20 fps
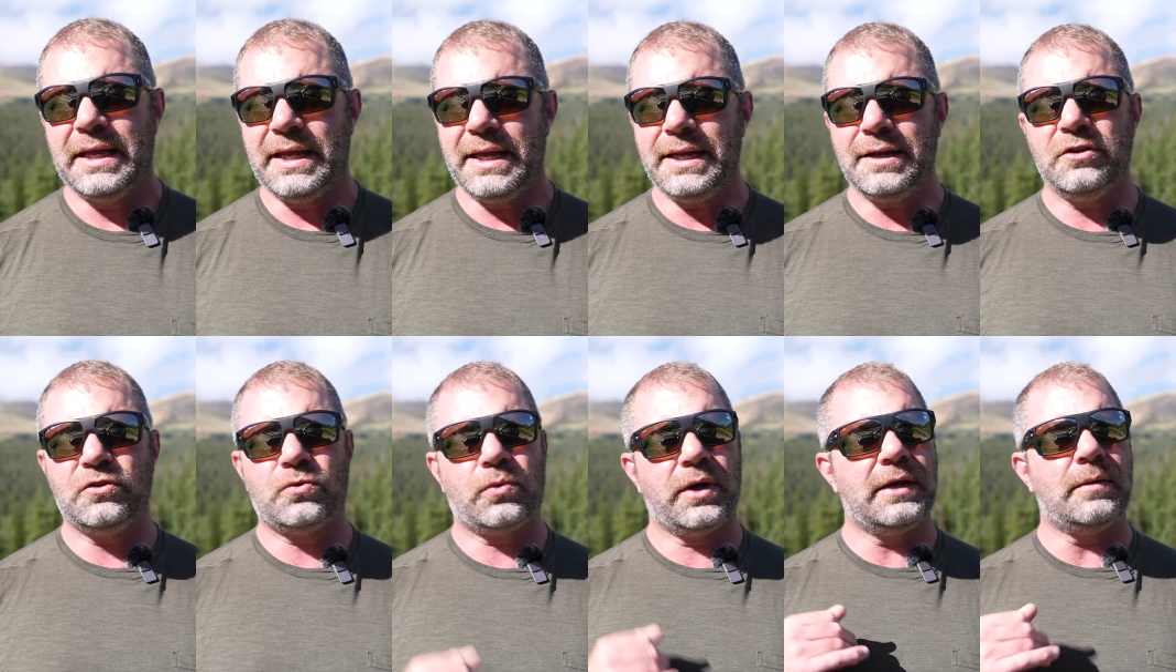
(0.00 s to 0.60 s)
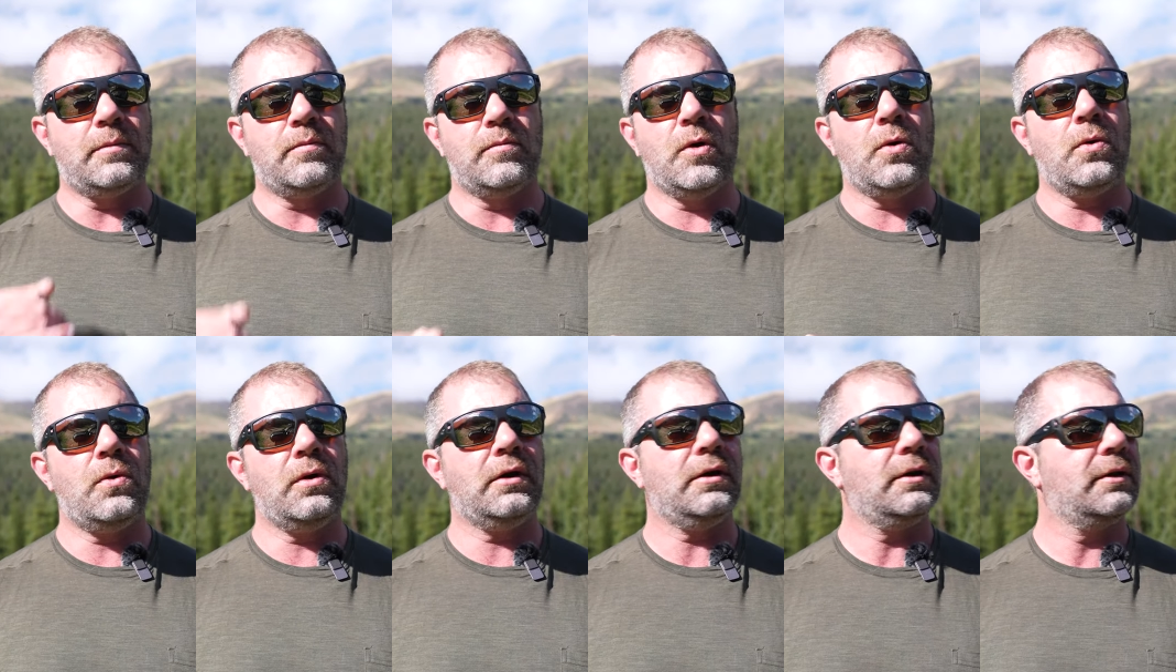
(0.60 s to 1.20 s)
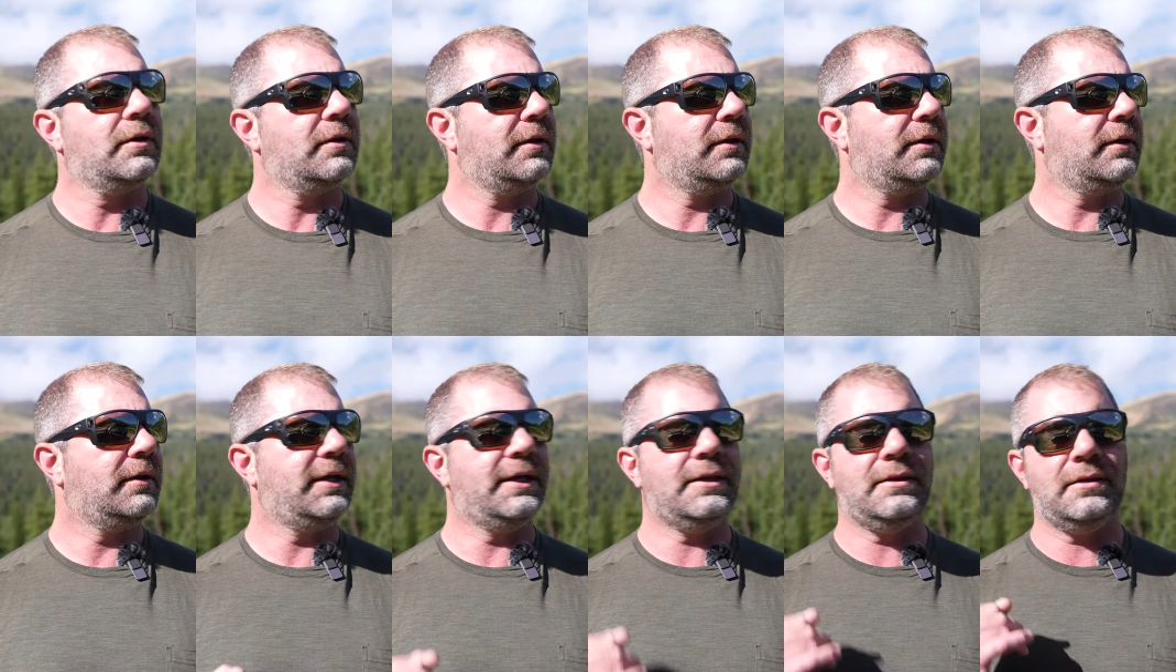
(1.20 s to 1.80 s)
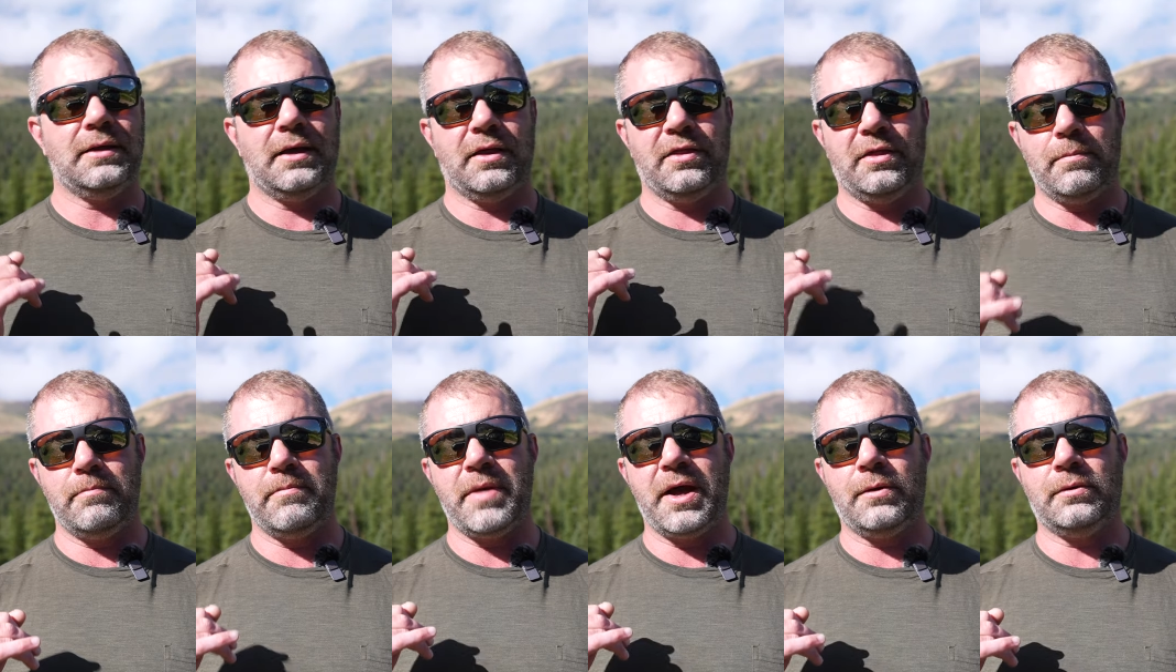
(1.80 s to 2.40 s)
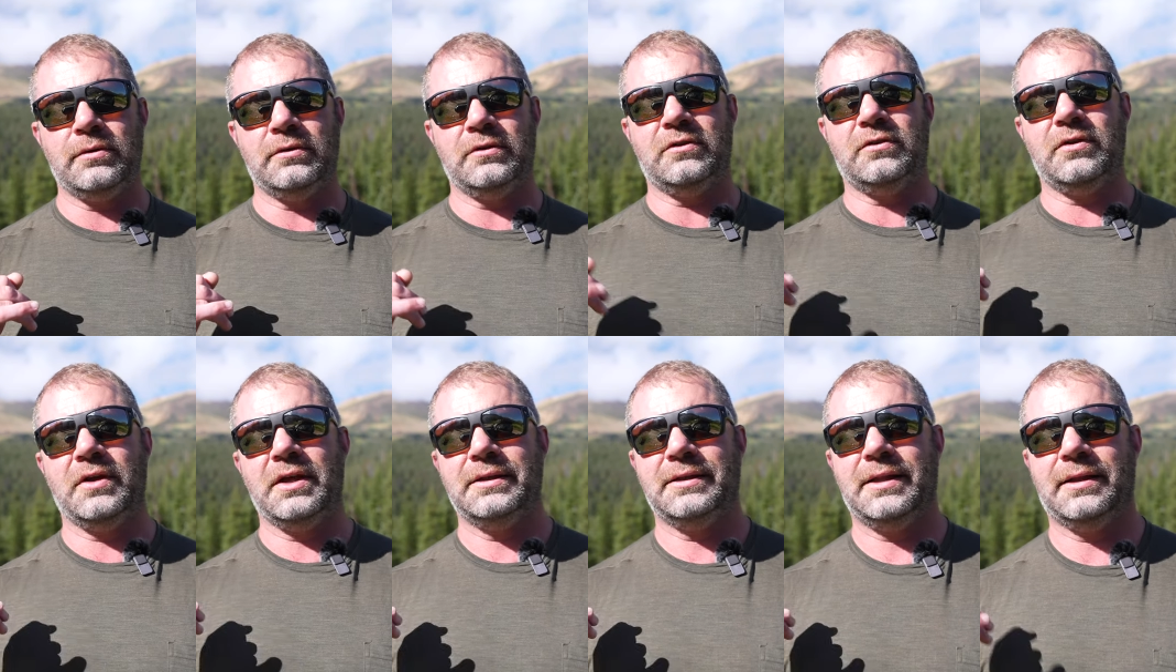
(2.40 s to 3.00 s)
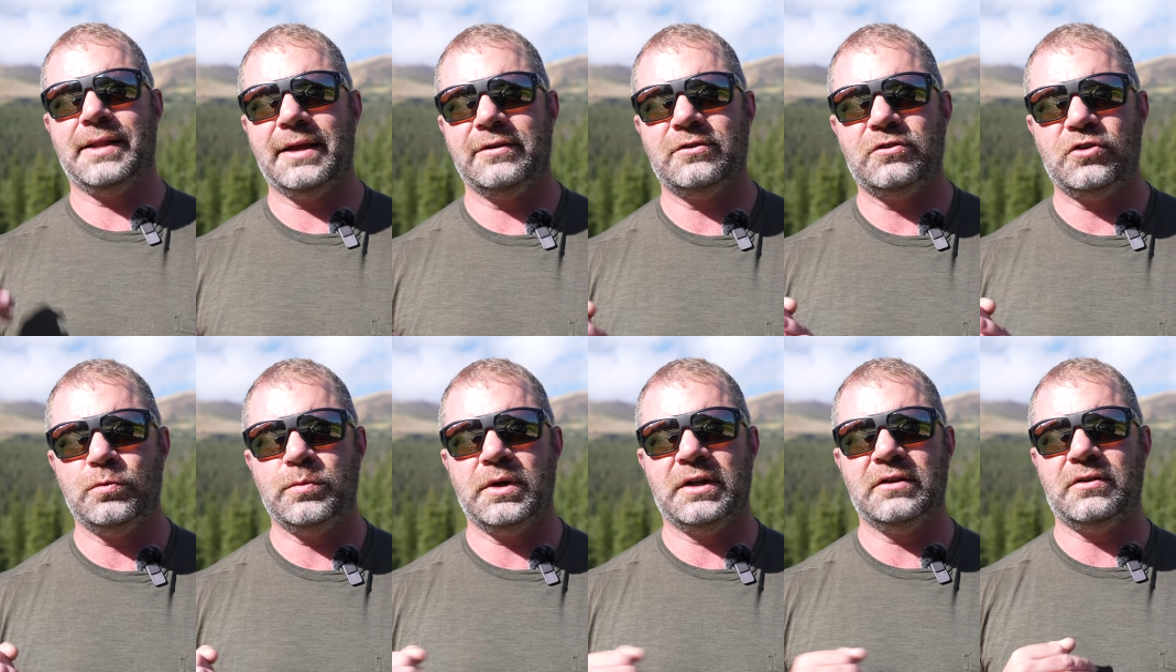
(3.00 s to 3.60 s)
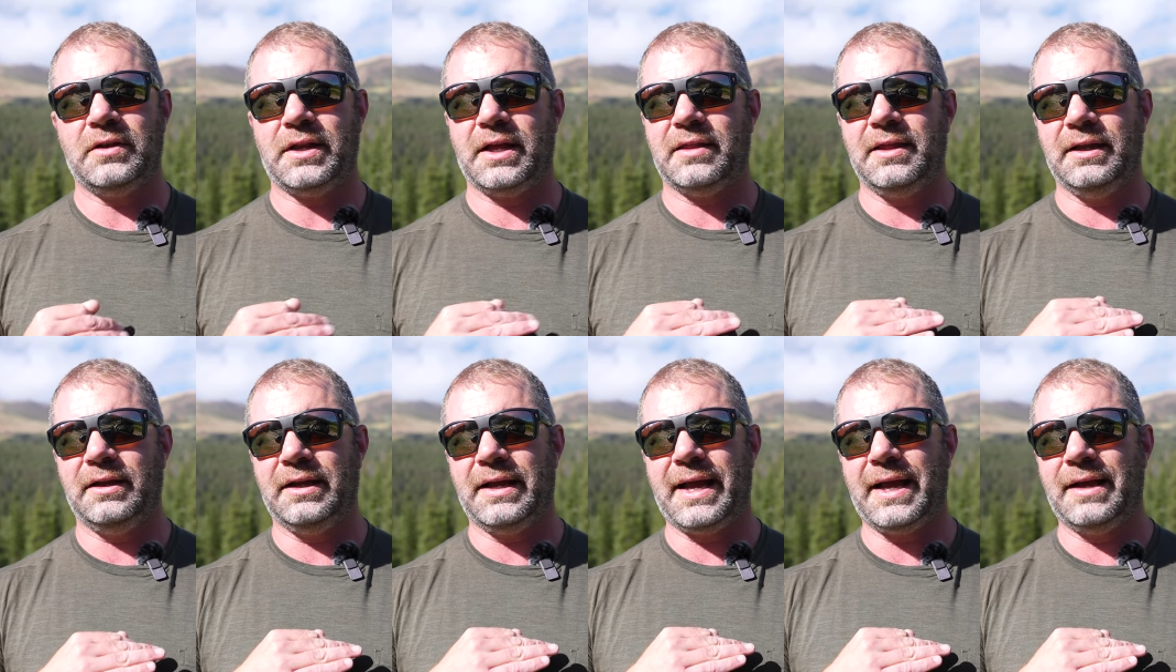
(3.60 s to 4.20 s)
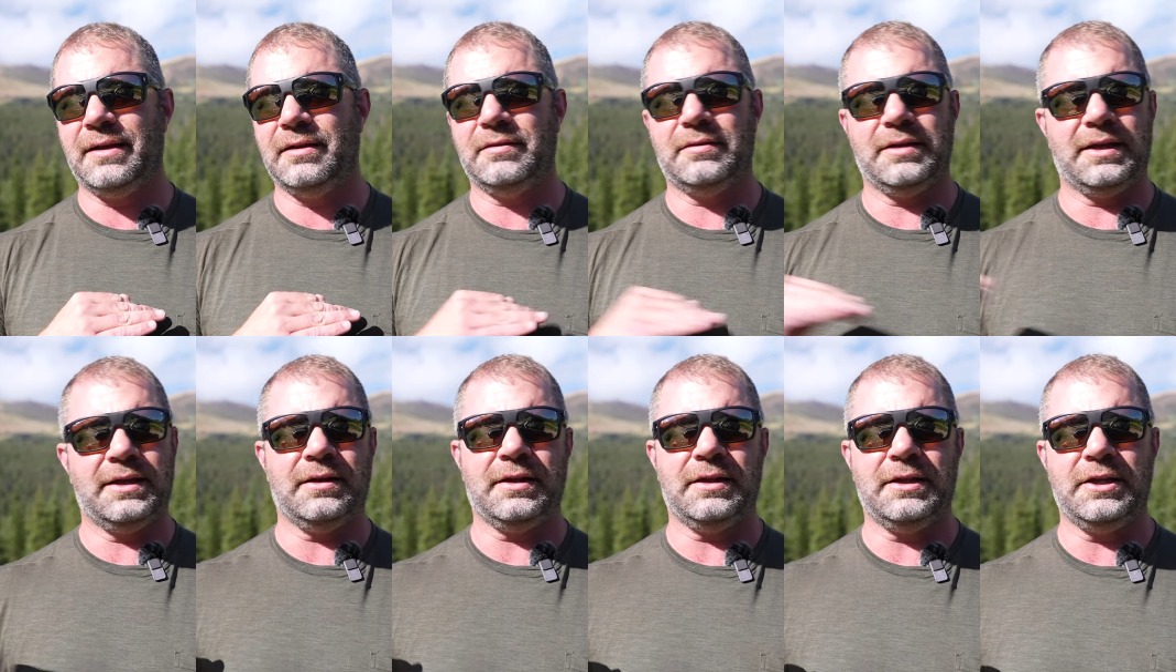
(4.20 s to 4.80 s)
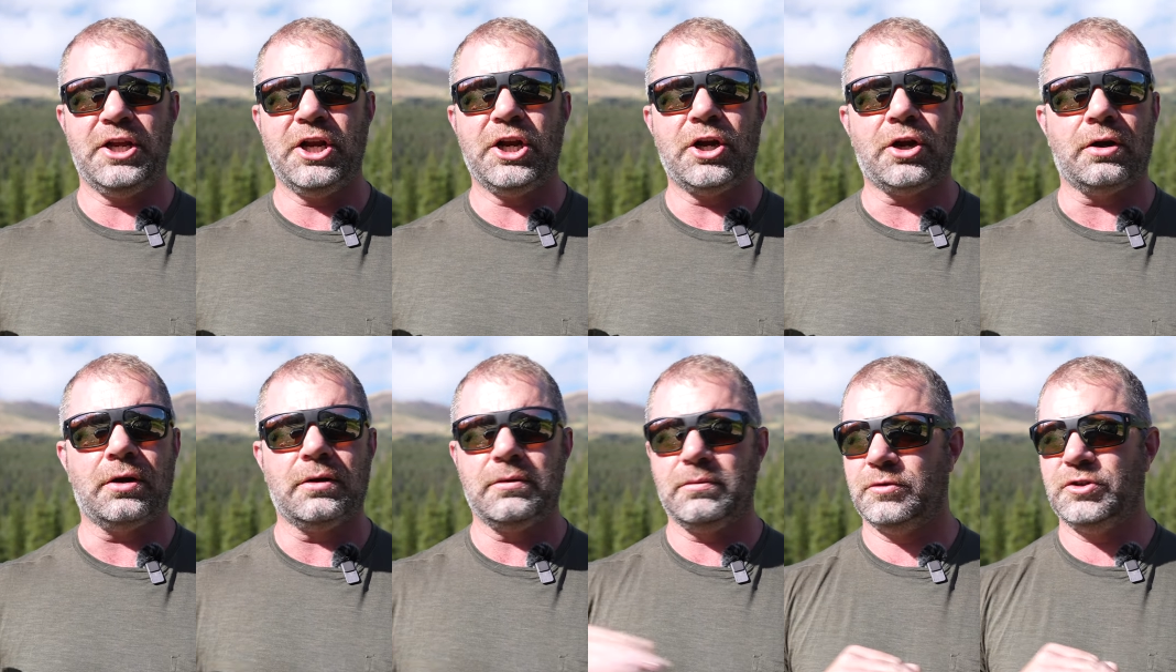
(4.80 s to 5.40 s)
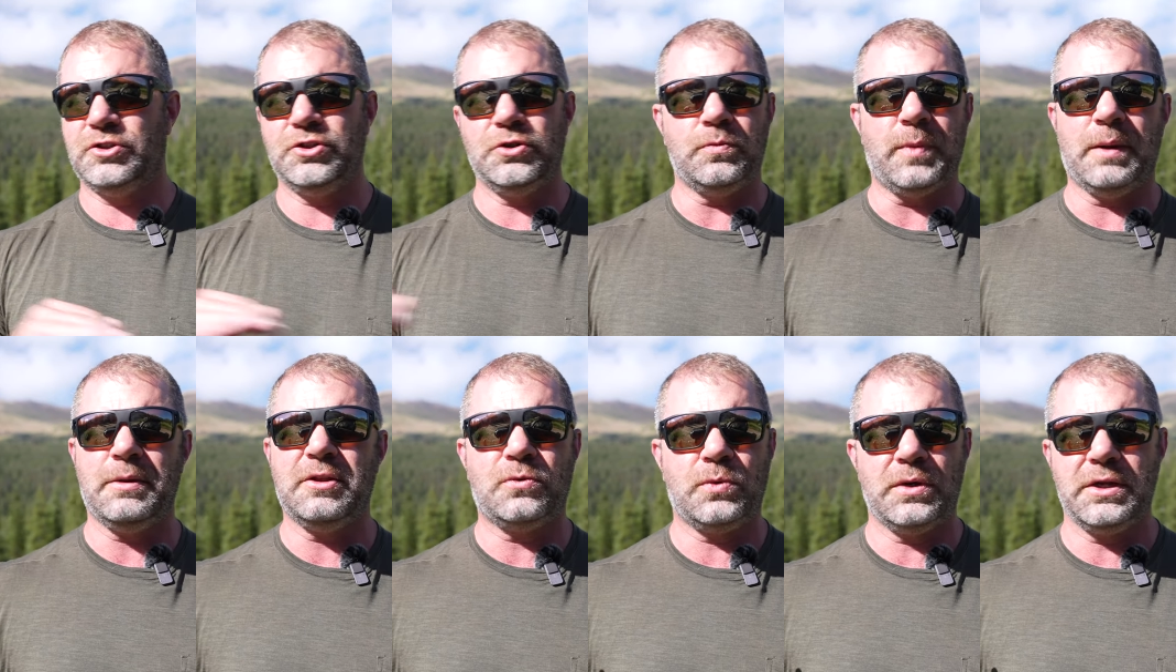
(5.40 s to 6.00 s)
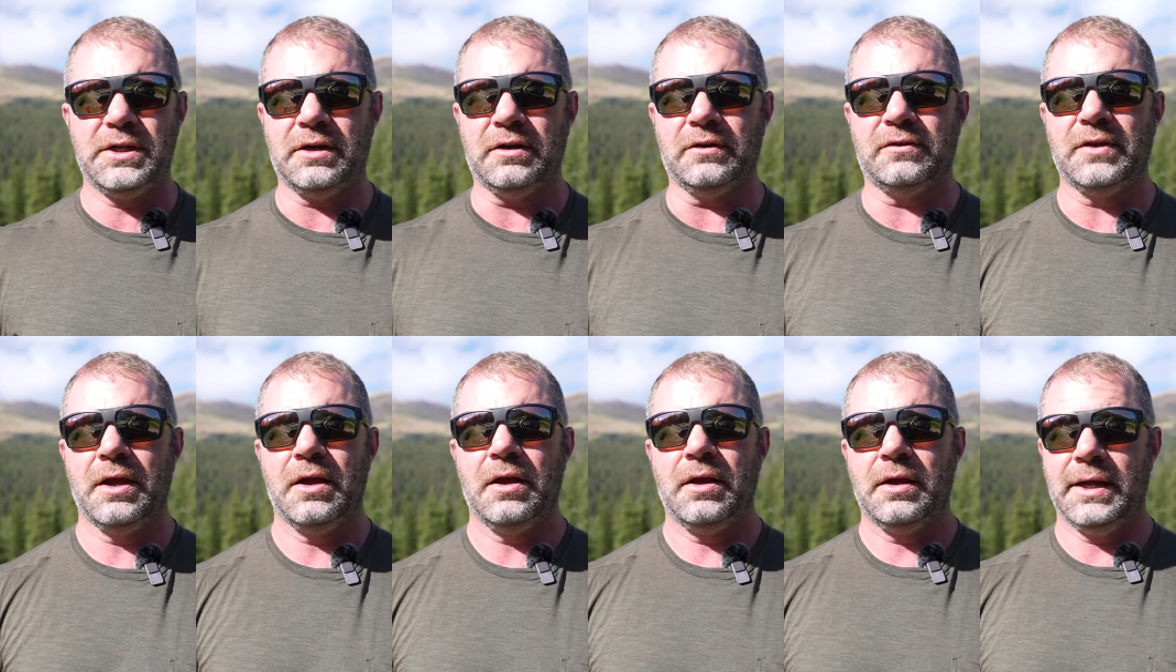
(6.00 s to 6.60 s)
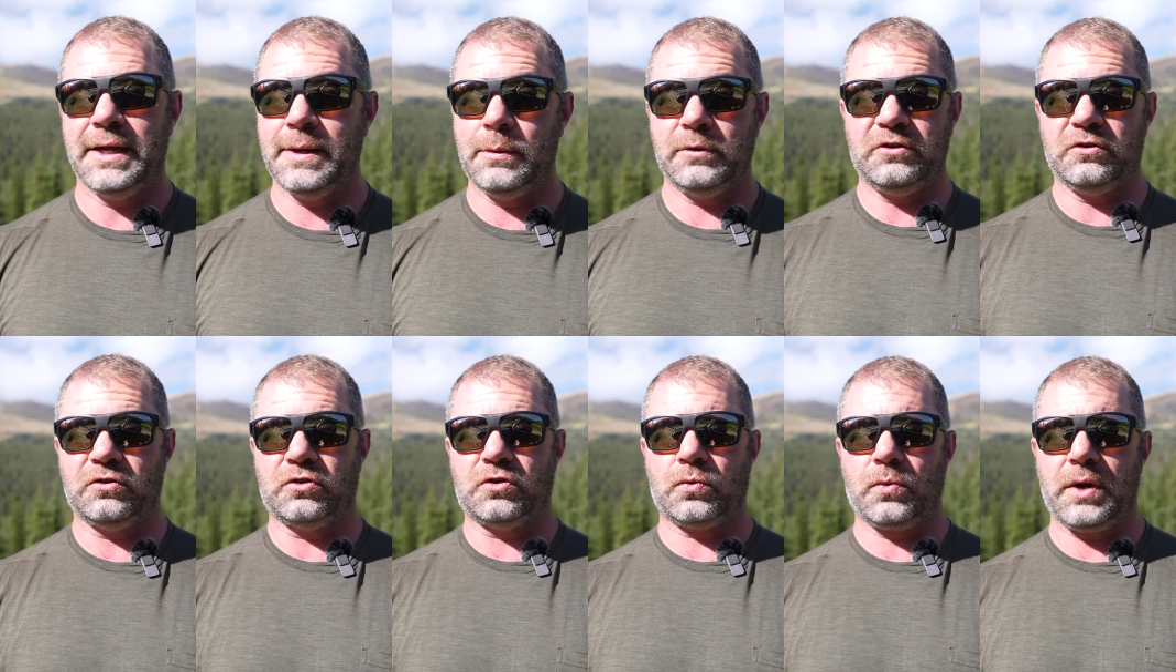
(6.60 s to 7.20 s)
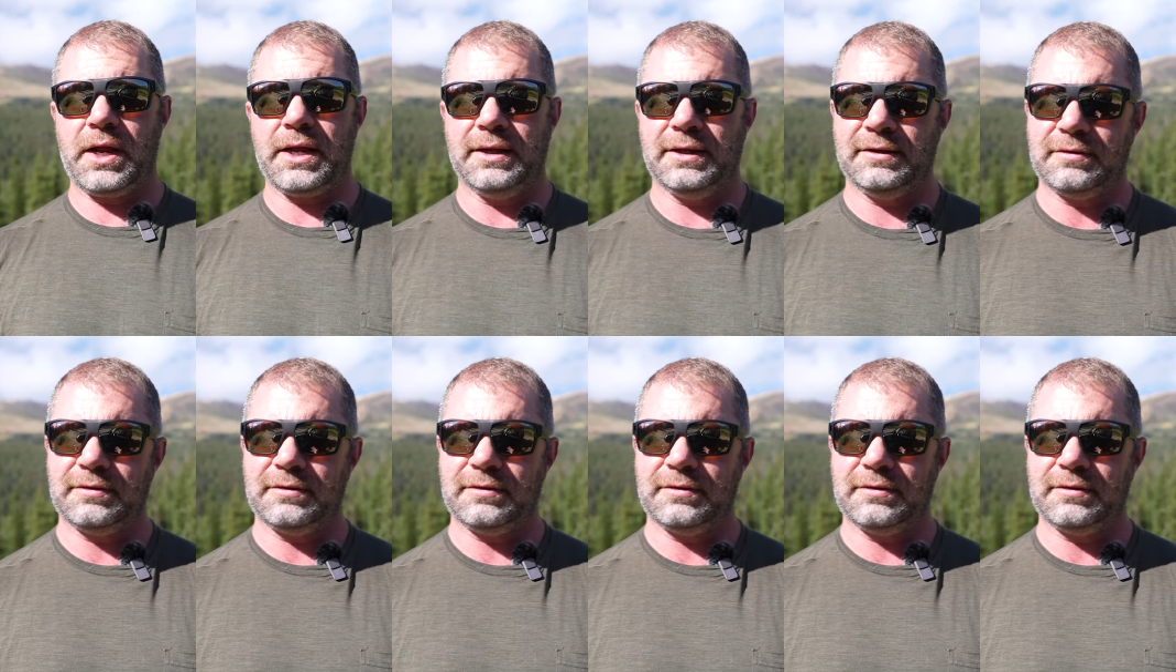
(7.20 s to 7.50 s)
It has rained more in the mountains the last 2 months than I think it has in a year, two, maybe 3 years, which is great.